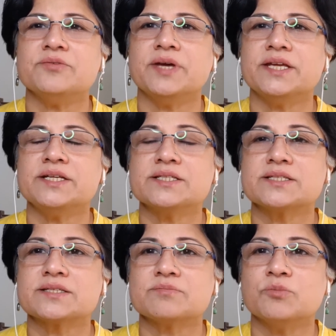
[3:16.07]
where it
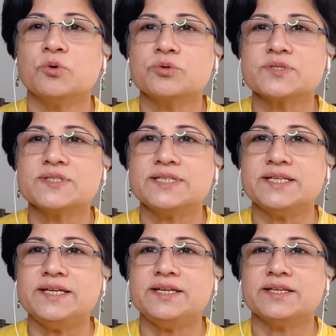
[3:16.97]
is more
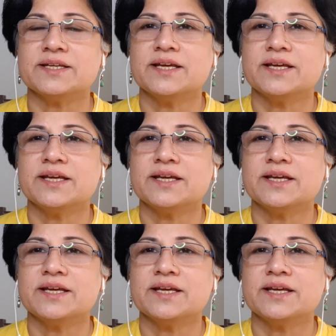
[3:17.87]
serene?